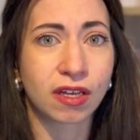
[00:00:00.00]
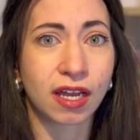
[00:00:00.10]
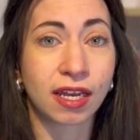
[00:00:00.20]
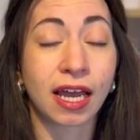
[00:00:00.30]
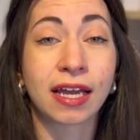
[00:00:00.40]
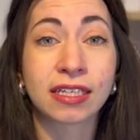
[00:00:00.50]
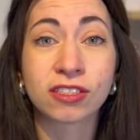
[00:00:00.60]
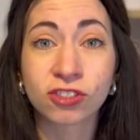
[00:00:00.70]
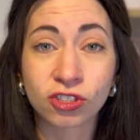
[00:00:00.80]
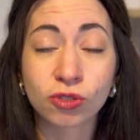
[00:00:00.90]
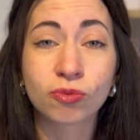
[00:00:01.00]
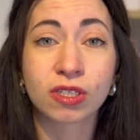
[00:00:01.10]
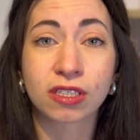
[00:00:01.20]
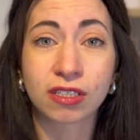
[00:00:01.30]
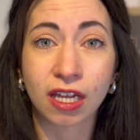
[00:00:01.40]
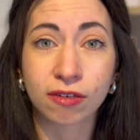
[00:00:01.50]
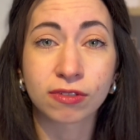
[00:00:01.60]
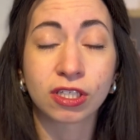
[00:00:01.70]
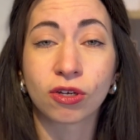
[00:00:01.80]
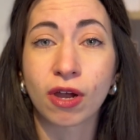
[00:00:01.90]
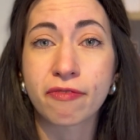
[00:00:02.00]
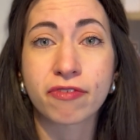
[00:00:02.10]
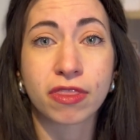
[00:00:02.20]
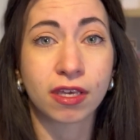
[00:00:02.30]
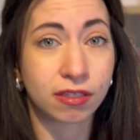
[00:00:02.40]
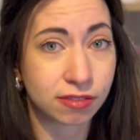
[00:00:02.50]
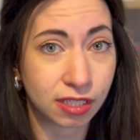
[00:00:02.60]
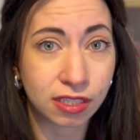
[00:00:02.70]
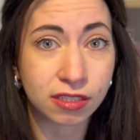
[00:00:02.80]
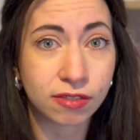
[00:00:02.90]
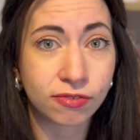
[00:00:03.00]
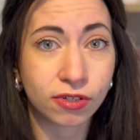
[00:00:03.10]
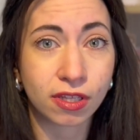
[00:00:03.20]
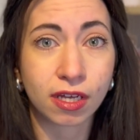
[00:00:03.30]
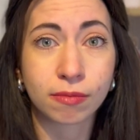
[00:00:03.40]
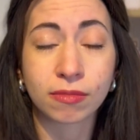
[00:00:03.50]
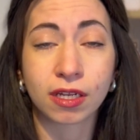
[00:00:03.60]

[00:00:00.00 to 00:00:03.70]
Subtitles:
and I assumed that everything is easy for them